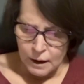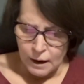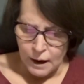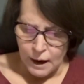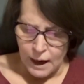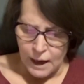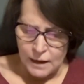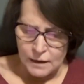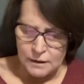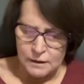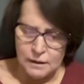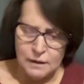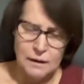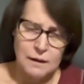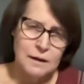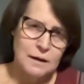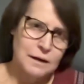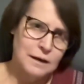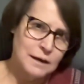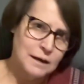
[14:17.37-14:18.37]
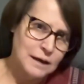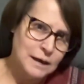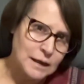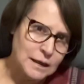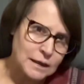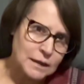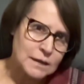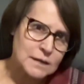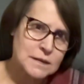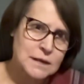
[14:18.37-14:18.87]
And
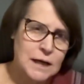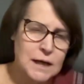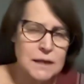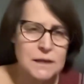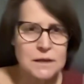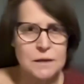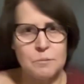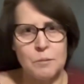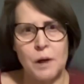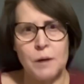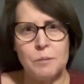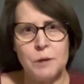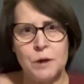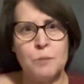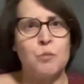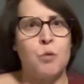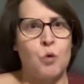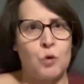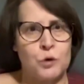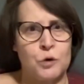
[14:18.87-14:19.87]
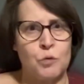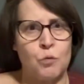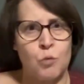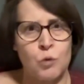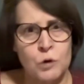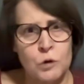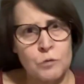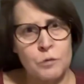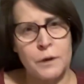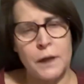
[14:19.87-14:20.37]
in this case, it may be important to
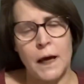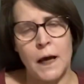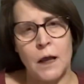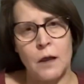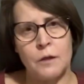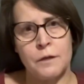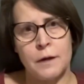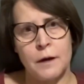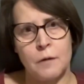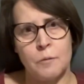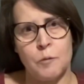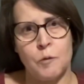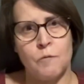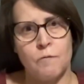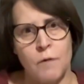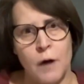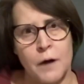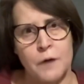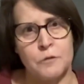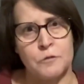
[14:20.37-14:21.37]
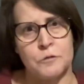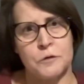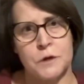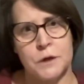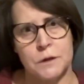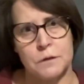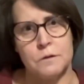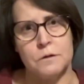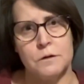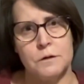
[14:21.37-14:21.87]
work with a healthcare provider
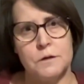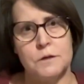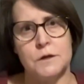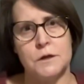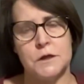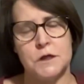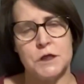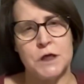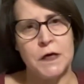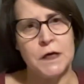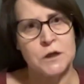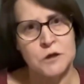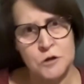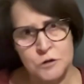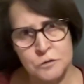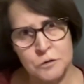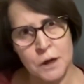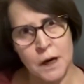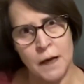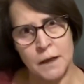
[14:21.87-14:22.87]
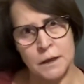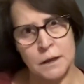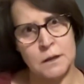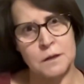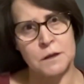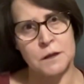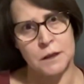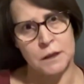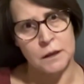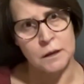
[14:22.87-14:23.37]
to change your diet,
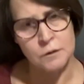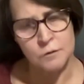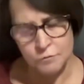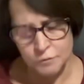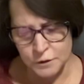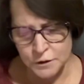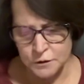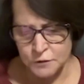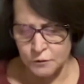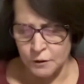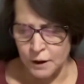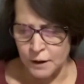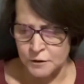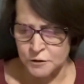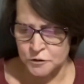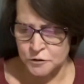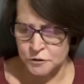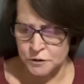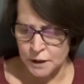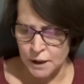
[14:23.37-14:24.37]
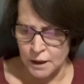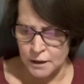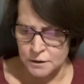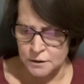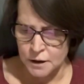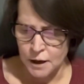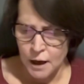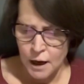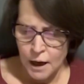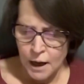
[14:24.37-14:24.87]
to increase your exercise,
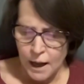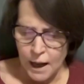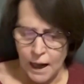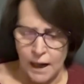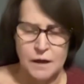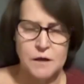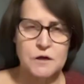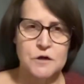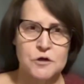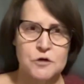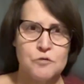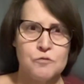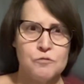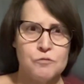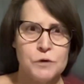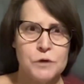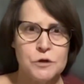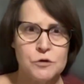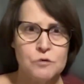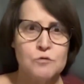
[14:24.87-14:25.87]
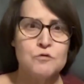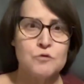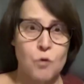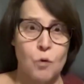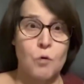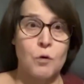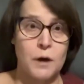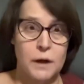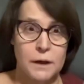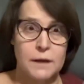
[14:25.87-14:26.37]
and to reduce
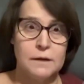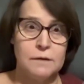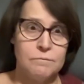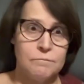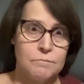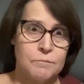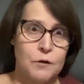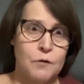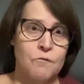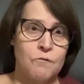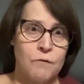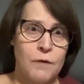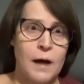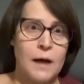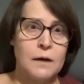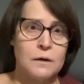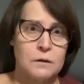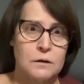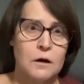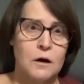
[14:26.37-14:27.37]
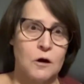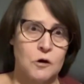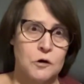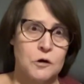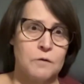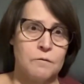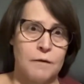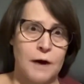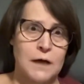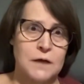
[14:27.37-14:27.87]
or even prevent
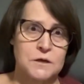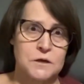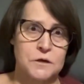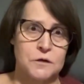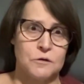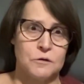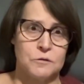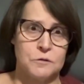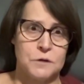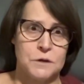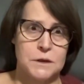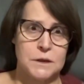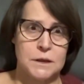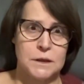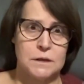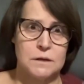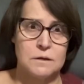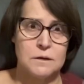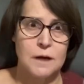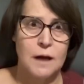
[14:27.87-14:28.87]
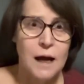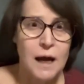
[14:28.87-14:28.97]
cardiovascular disease.